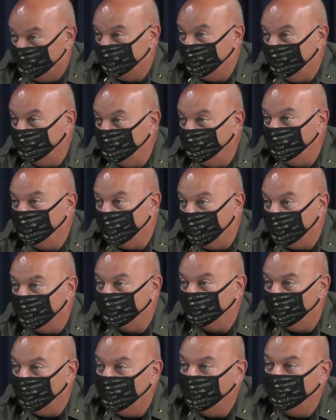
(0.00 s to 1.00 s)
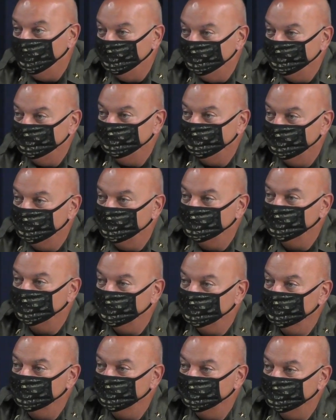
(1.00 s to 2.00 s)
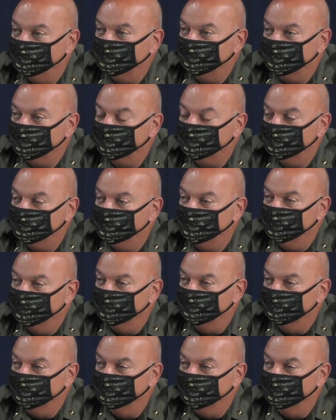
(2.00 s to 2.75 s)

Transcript: I would do that as well. Is that, is that right? Wow. Yeah.